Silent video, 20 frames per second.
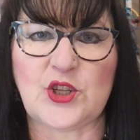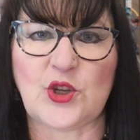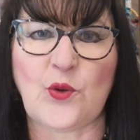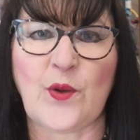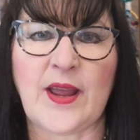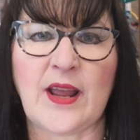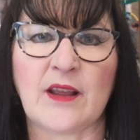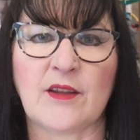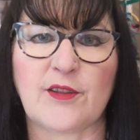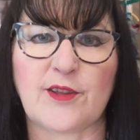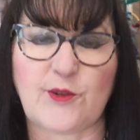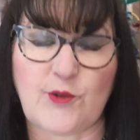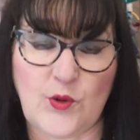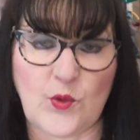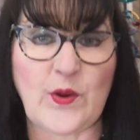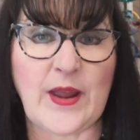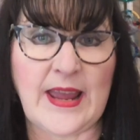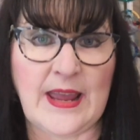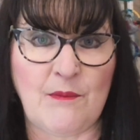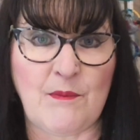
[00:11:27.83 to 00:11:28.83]
doing
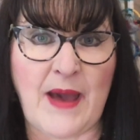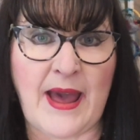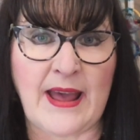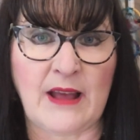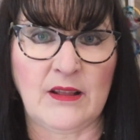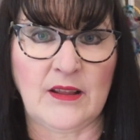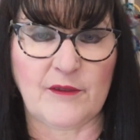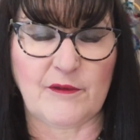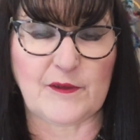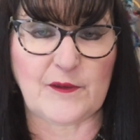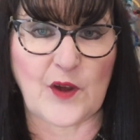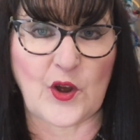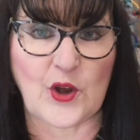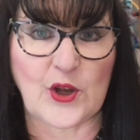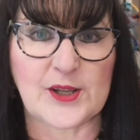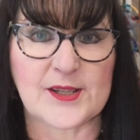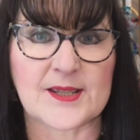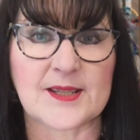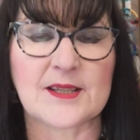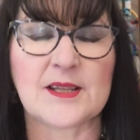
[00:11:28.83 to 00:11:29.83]
through email at
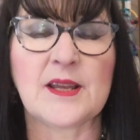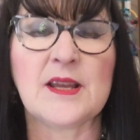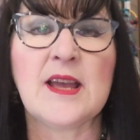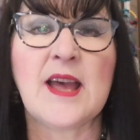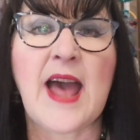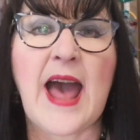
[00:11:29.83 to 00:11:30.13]
first,